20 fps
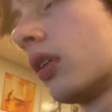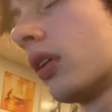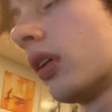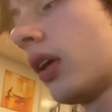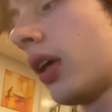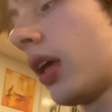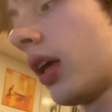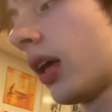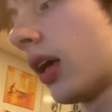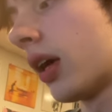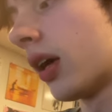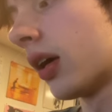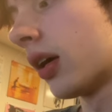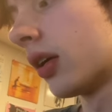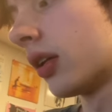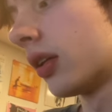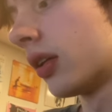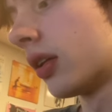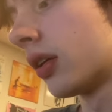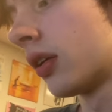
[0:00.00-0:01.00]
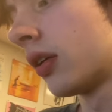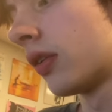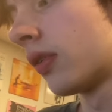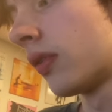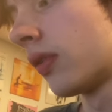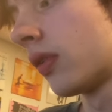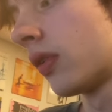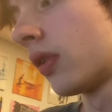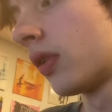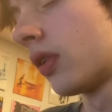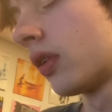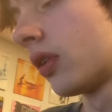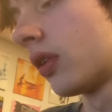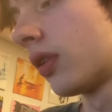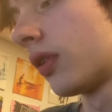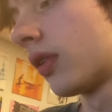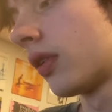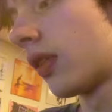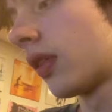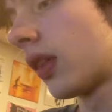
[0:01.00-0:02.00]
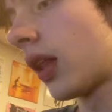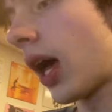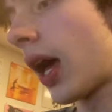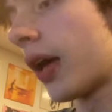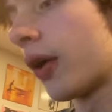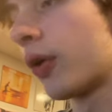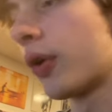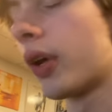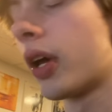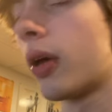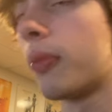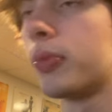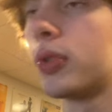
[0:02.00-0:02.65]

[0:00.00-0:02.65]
and I Iono him